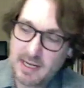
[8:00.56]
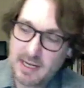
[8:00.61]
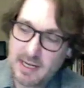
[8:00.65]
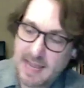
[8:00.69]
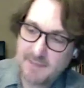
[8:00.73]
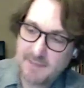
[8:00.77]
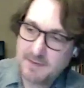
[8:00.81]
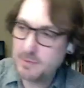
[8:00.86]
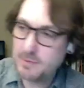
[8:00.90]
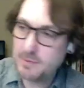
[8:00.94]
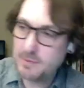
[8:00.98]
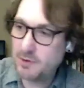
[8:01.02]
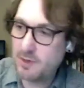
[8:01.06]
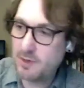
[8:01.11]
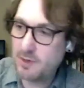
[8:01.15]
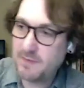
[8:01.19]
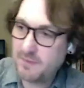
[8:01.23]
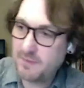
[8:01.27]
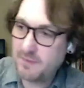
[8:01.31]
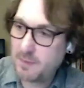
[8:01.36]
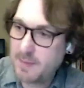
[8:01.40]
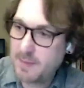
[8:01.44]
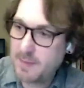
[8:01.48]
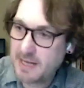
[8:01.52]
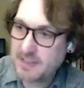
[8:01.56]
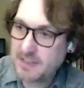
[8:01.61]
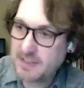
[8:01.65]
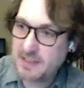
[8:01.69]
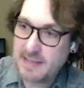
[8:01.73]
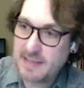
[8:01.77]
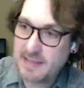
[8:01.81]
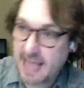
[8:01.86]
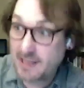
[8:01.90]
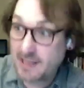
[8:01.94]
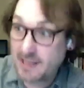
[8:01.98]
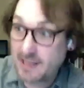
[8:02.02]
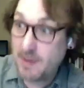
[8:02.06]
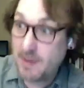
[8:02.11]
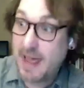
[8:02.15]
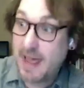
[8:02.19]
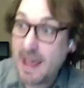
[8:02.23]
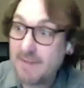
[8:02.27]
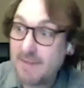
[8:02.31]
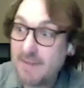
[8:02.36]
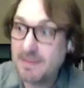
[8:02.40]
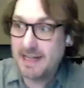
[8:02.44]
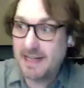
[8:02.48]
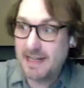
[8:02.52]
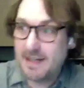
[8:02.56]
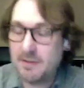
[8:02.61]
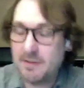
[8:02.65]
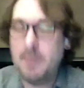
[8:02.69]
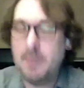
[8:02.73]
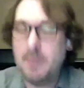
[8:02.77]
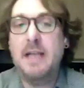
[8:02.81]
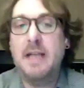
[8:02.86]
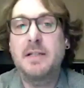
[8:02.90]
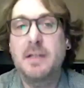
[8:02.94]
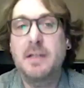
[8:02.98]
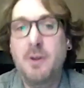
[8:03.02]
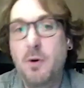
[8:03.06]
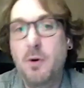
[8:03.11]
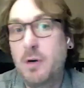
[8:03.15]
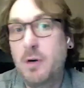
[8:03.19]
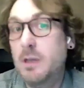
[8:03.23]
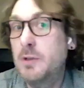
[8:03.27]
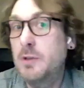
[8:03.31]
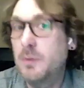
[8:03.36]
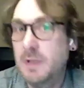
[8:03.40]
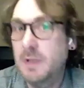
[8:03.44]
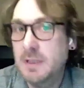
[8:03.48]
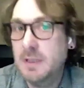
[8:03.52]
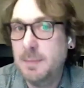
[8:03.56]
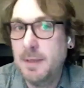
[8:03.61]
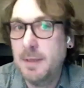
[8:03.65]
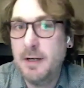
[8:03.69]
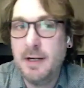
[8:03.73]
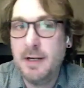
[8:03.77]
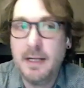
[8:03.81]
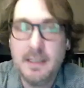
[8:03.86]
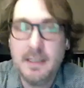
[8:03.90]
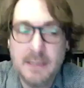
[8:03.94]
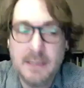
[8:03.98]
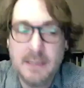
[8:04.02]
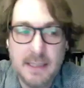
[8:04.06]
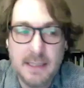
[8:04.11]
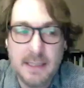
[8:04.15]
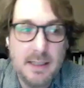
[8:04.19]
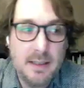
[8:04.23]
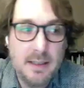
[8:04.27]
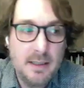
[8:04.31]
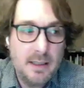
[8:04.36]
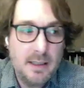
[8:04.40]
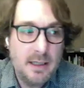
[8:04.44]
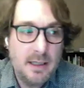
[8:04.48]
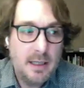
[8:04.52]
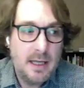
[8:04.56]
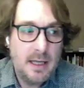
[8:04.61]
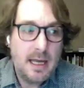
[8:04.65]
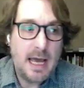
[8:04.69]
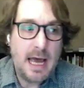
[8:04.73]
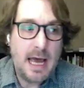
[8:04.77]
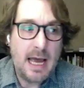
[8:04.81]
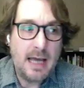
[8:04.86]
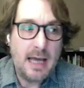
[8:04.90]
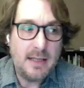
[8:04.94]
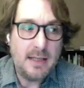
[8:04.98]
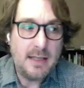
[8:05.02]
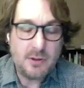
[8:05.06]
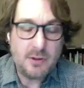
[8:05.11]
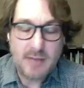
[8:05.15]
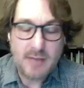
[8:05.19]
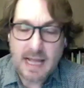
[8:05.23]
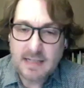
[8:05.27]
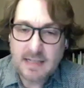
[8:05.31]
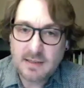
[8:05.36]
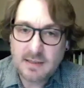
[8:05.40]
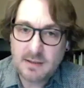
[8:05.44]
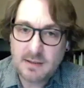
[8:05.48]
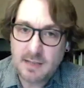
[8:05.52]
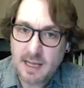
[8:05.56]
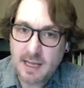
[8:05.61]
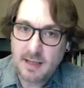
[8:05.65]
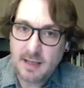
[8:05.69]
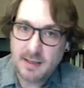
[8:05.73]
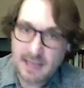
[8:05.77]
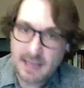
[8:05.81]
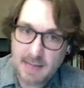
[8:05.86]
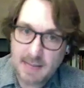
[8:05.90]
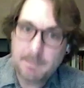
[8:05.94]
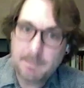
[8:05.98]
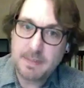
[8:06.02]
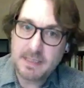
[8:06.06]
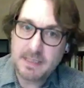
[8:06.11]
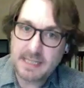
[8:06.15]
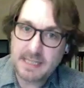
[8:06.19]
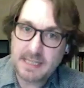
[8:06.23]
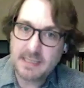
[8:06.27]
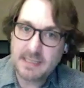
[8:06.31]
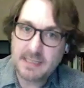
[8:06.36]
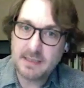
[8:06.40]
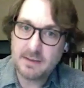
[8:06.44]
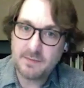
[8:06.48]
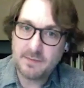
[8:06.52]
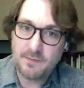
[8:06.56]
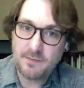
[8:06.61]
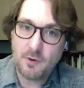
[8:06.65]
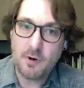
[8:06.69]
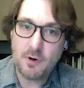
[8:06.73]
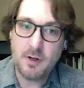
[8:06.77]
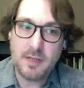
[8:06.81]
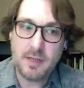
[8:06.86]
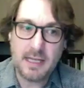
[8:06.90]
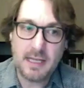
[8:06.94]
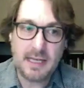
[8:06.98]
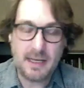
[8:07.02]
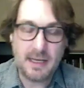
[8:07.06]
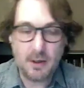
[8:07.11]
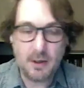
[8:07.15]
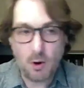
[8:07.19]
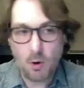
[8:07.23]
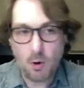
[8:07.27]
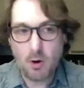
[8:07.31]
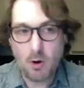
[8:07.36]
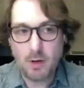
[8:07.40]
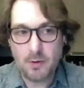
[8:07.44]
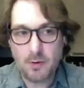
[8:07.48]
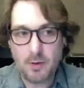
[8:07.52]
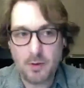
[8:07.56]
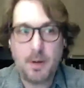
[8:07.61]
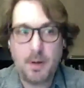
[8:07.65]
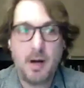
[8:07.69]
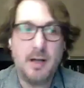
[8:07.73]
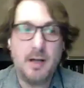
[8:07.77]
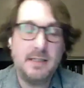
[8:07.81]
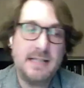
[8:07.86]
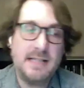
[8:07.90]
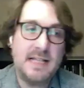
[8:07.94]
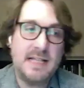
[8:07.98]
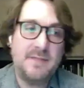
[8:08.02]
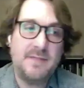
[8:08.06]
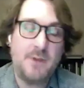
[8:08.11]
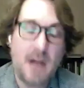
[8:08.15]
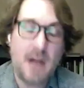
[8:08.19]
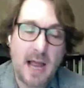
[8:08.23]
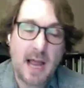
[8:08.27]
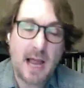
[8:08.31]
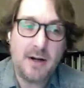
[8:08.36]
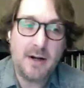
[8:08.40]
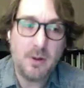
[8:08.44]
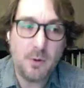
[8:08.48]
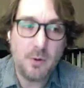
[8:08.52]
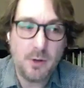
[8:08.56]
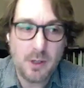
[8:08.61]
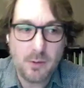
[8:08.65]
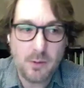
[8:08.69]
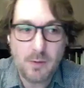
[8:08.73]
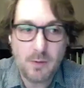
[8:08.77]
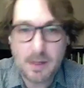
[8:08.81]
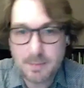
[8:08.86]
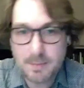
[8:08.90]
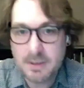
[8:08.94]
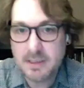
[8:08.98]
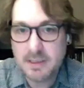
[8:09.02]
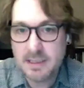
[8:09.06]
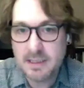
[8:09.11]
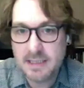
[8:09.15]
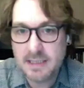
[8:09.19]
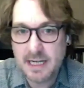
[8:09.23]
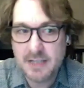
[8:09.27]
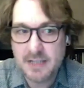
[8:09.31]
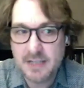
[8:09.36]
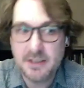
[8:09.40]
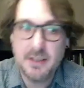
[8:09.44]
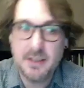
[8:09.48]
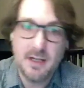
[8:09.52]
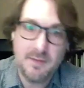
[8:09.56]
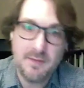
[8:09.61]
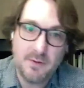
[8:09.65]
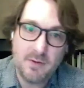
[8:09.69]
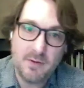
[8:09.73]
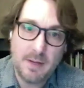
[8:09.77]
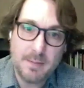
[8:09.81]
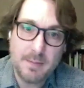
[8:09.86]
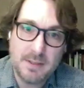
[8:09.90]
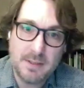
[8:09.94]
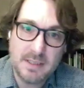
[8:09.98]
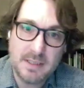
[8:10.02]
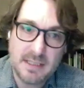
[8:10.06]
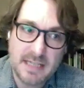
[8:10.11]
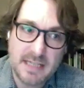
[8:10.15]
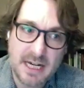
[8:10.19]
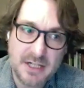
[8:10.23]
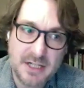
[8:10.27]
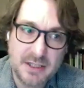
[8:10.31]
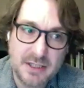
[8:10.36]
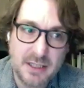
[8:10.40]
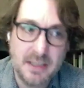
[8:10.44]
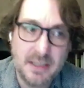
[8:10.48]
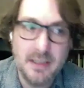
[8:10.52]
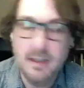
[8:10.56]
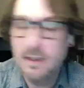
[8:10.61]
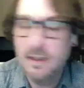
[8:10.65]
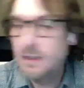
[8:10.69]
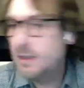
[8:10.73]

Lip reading: to have some sort of information that you have that information in order to experience it. So that's the impetus for the horror part. Stands for higher order representation of a representation.